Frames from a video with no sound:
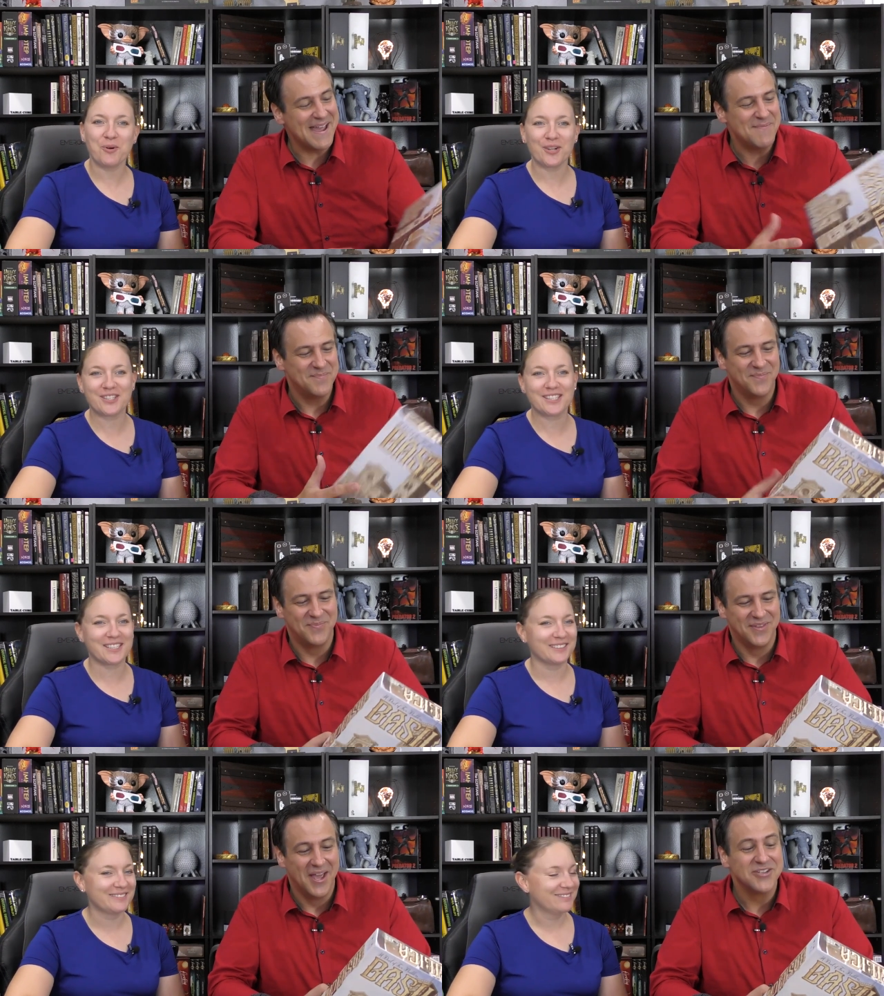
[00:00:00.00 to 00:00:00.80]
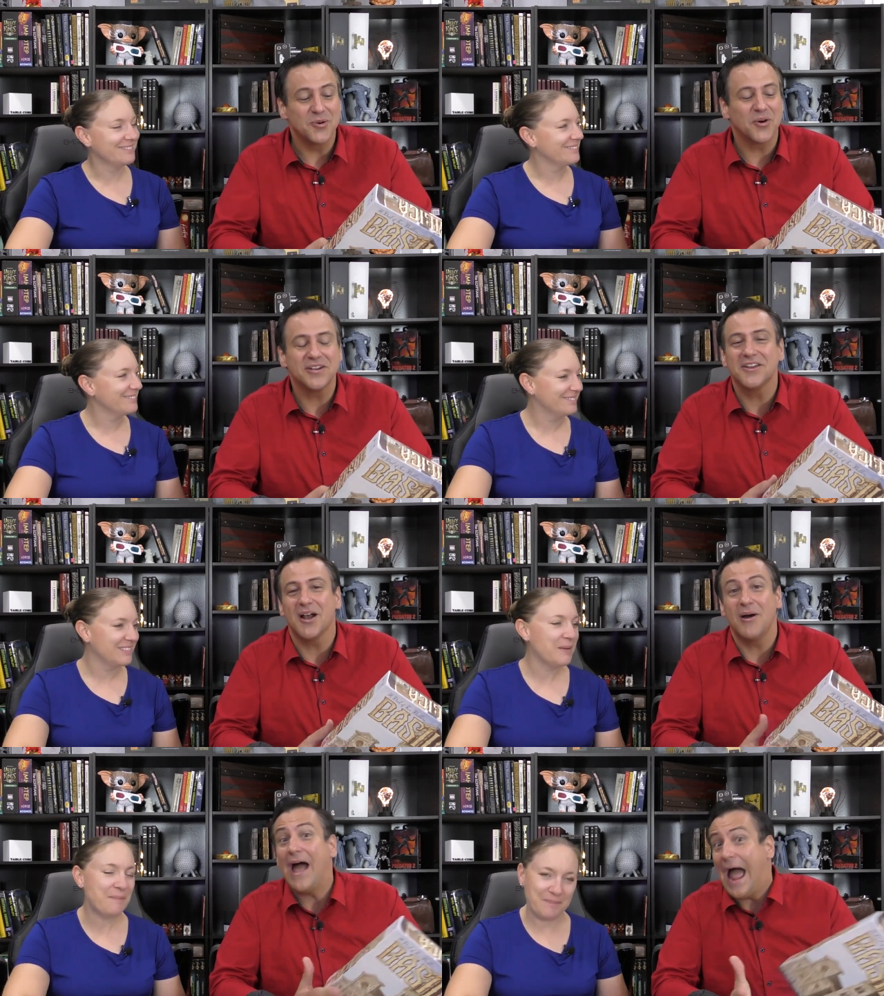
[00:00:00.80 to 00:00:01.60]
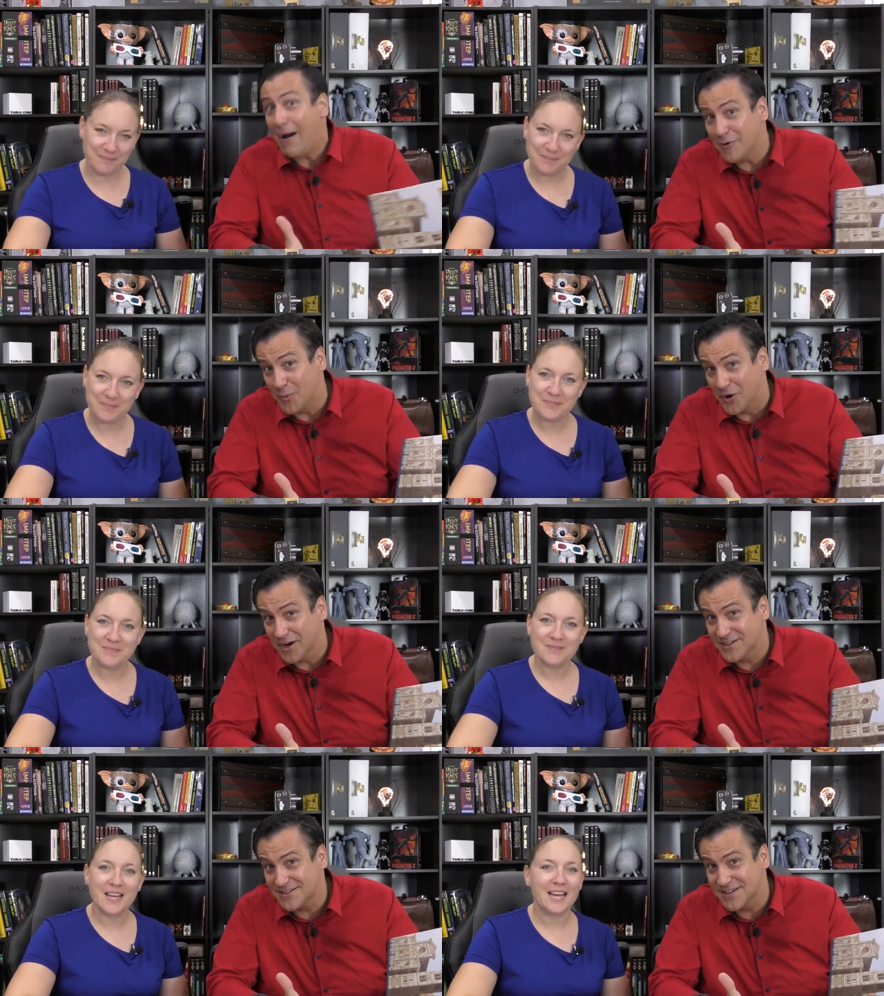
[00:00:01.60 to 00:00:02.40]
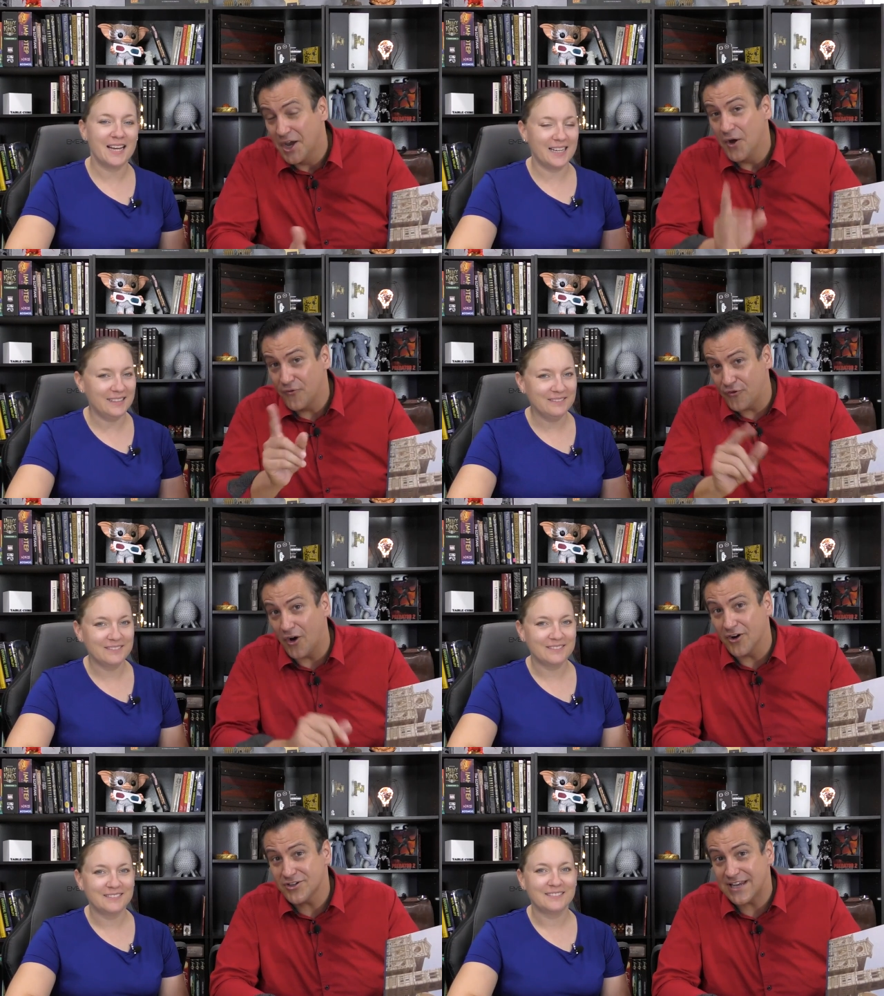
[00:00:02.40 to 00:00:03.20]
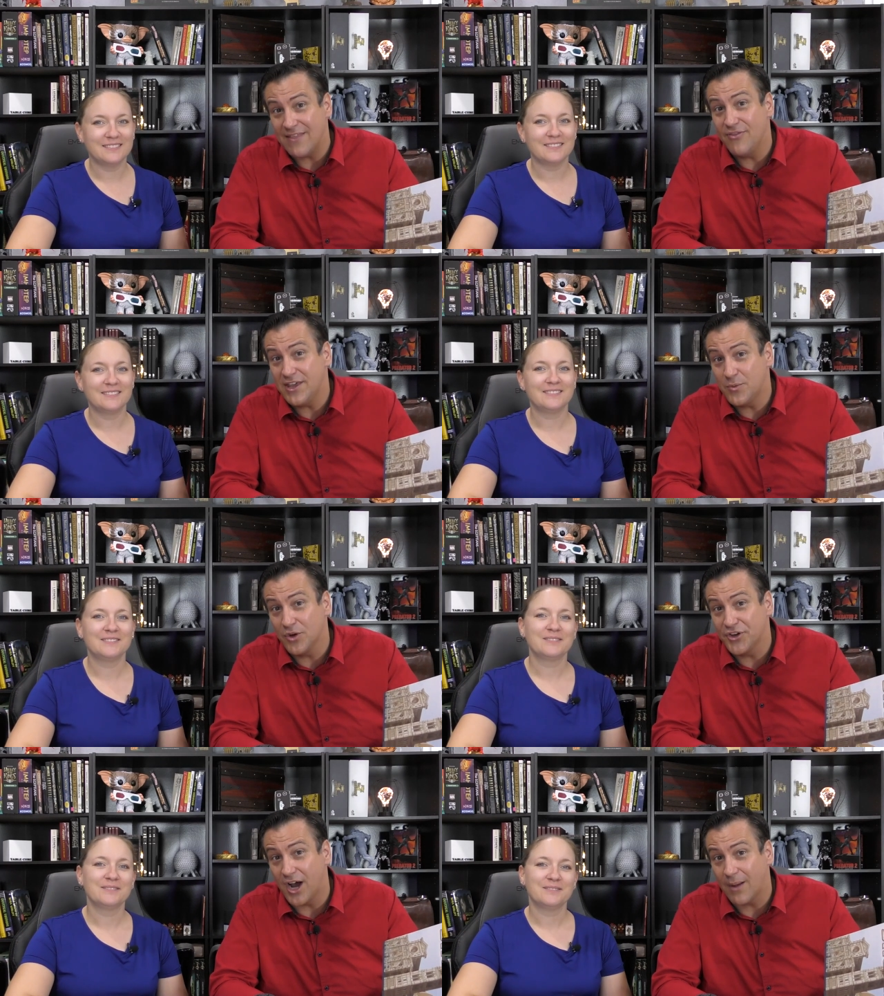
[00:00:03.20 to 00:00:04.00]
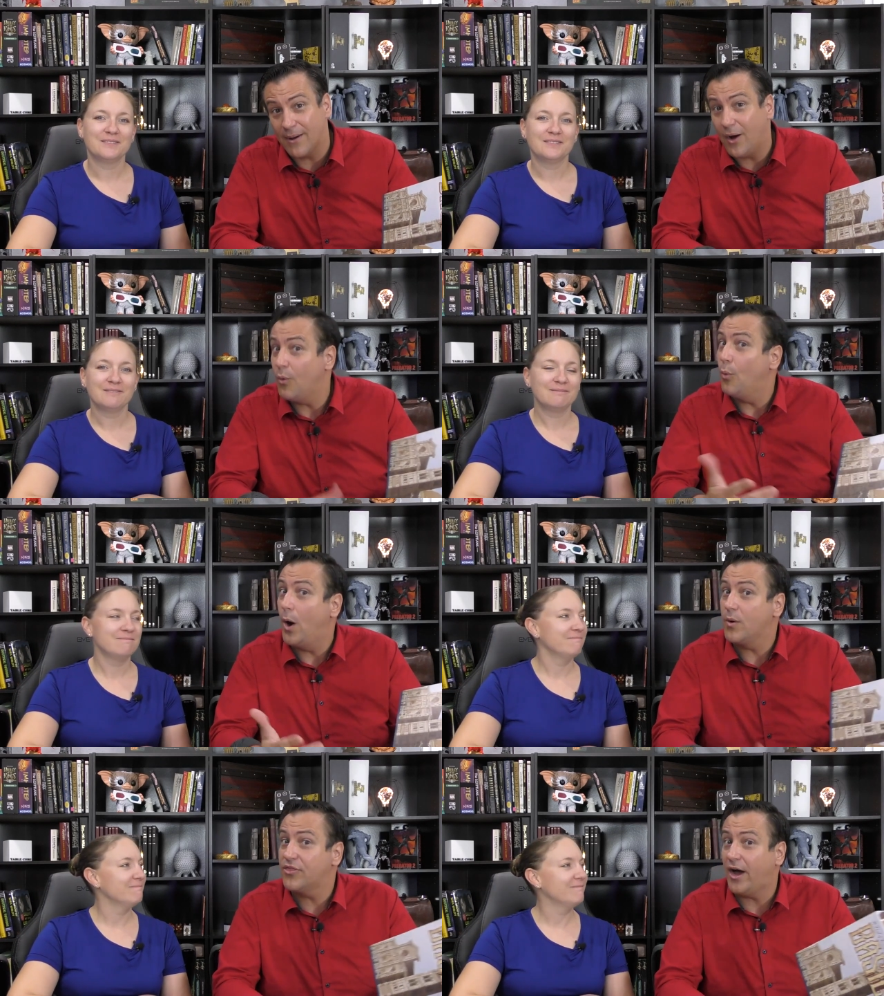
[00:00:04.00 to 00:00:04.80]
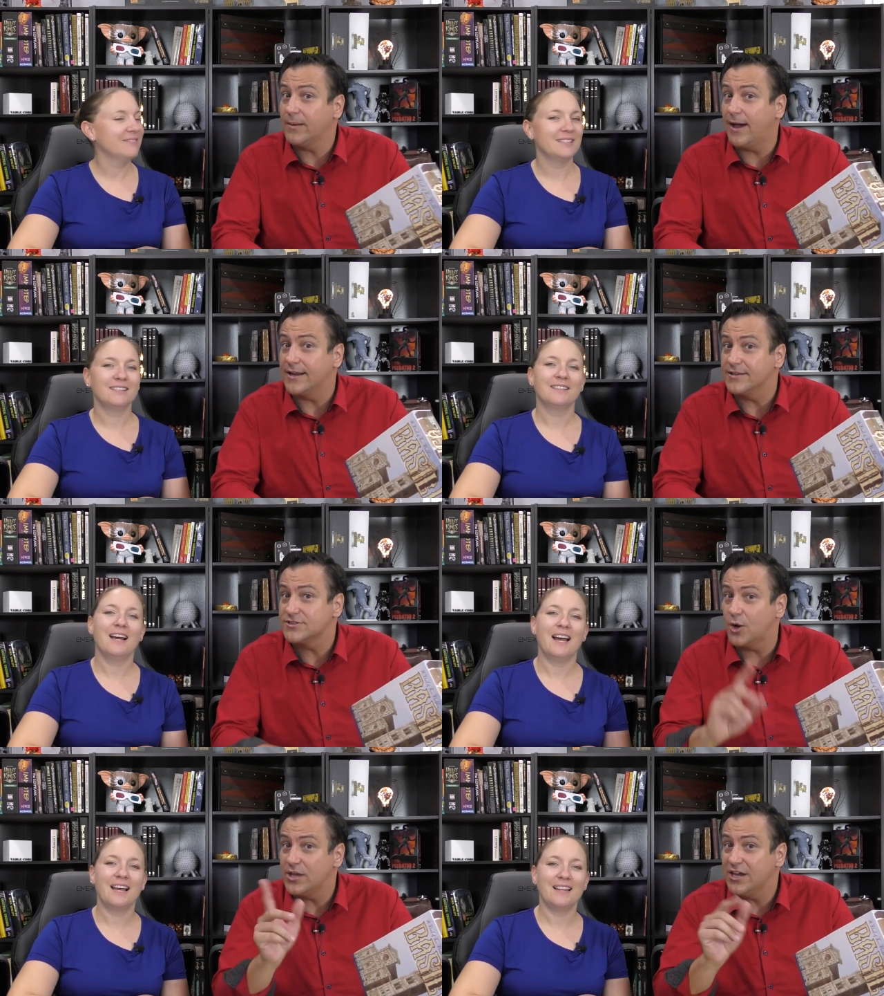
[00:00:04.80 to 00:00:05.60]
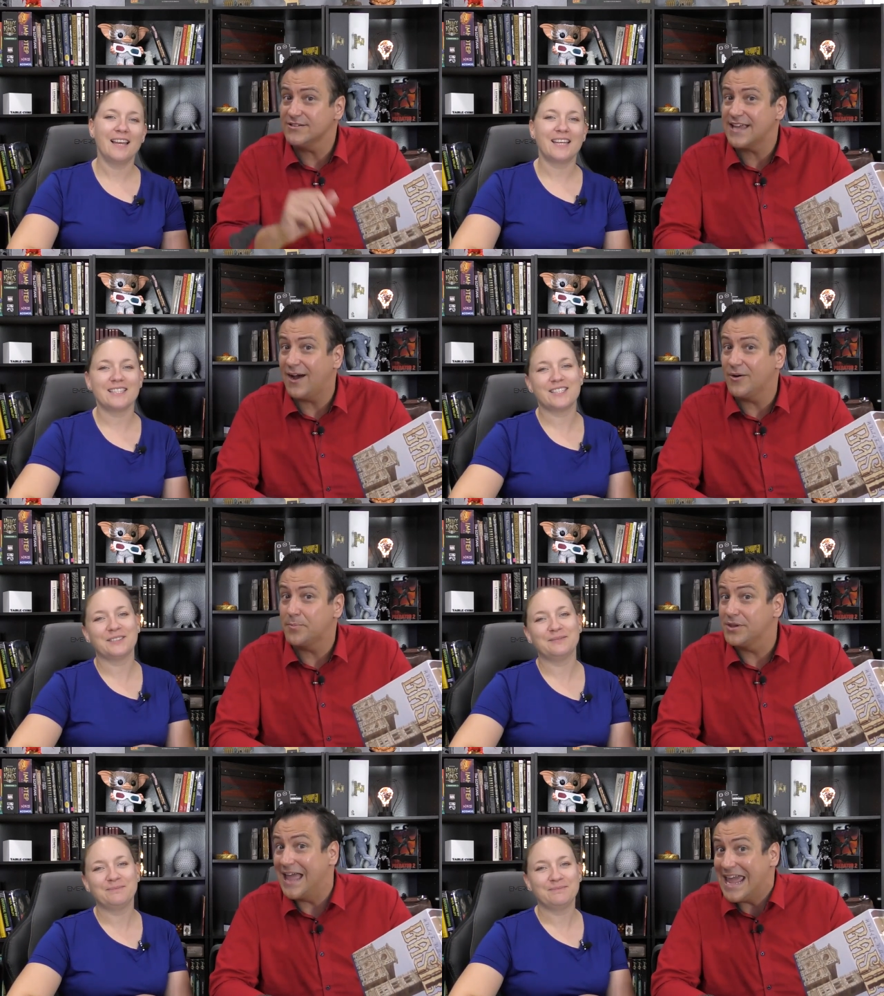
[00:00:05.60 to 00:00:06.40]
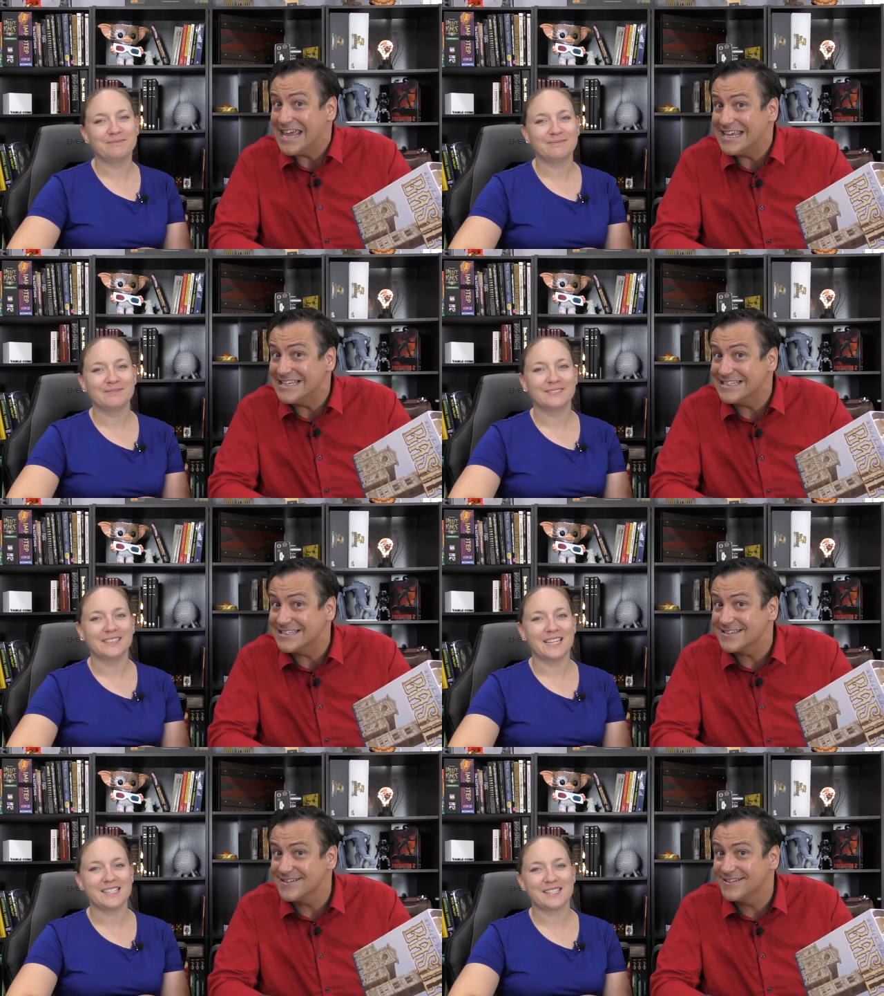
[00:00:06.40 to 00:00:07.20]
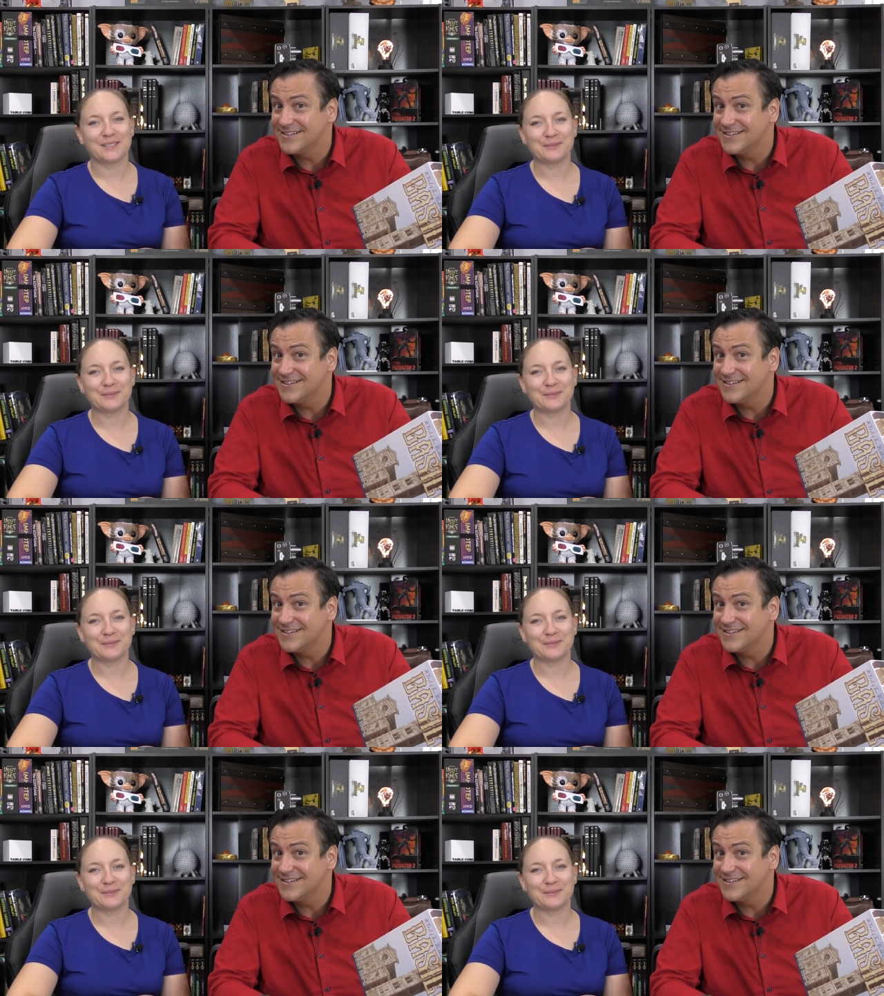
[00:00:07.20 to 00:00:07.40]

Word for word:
Speaker 1: yeah. works. So we're going to talk about how mm-hmm. it works uh-huh. first, and then we'll talk about what we thought about it. So I here's like how it, it plays. Nice.